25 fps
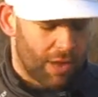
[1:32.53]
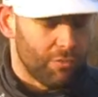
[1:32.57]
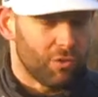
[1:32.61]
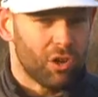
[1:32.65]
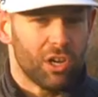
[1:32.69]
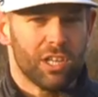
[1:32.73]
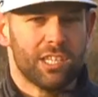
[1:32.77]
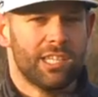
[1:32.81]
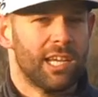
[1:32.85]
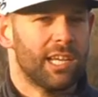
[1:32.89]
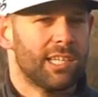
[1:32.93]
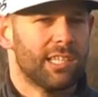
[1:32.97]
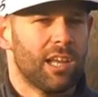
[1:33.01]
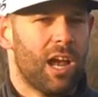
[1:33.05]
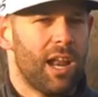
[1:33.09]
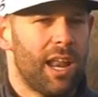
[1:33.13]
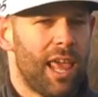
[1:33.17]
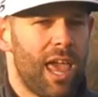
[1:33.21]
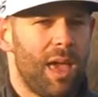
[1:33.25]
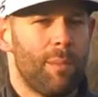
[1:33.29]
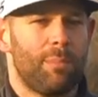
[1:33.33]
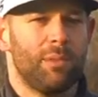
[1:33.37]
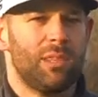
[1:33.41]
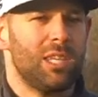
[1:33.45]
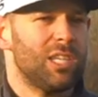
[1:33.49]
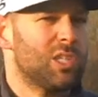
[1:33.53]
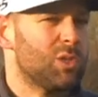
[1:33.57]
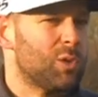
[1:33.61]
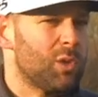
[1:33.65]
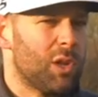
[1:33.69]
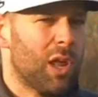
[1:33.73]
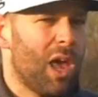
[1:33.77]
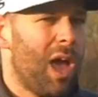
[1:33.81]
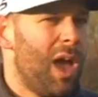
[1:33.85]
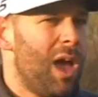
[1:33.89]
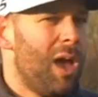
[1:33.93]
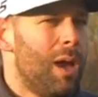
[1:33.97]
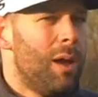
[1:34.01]
I've got a six iron here, but this would
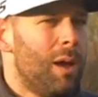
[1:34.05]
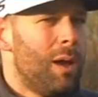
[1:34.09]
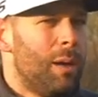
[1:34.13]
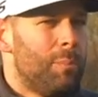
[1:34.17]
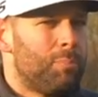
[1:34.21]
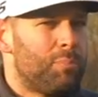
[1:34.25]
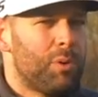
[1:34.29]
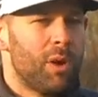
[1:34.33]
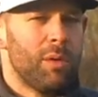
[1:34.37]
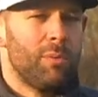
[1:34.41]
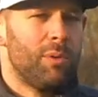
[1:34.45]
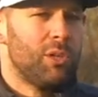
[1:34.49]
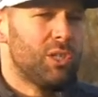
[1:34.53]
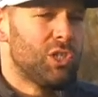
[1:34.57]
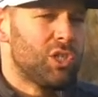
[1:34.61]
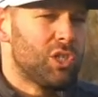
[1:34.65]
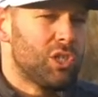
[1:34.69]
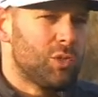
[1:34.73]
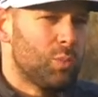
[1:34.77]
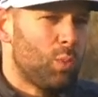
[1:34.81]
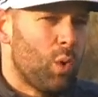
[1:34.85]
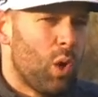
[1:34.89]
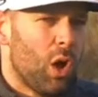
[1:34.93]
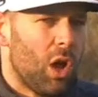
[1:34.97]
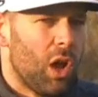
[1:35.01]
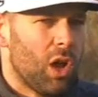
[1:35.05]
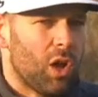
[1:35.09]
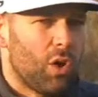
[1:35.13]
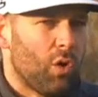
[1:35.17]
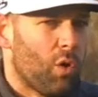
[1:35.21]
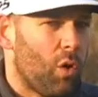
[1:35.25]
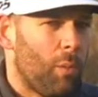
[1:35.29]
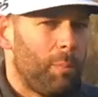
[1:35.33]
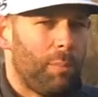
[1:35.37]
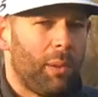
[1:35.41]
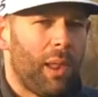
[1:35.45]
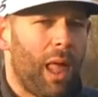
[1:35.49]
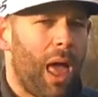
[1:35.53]
pretty much work
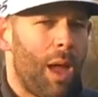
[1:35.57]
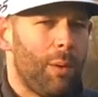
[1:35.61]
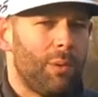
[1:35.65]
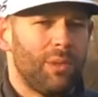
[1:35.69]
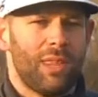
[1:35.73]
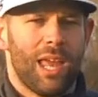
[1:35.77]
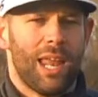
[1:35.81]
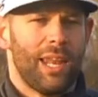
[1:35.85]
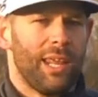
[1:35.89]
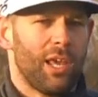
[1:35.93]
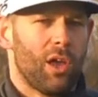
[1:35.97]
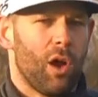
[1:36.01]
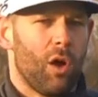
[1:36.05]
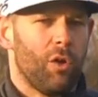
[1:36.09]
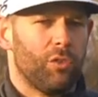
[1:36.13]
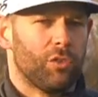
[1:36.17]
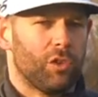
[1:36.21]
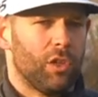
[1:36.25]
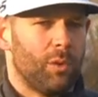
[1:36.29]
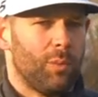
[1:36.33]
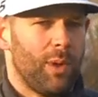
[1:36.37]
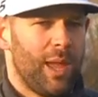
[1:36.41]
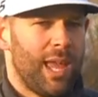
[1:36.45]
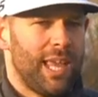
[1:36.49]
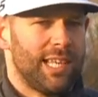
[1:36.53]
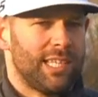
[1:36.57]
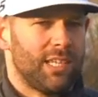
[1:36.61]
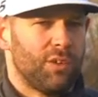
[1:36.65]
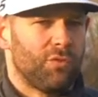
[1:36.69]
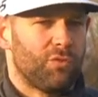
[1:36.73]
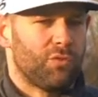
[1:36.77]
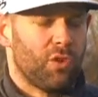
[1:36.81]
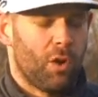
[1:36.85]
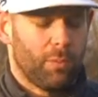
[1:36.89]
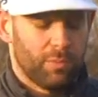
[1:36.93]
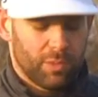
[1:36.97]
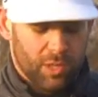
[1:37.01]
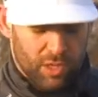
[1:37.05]
or apply with any golf that we're hitting
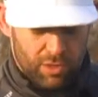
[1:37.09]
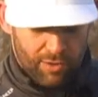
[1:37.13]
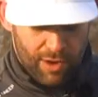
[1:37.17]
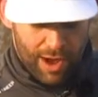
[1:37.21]
from the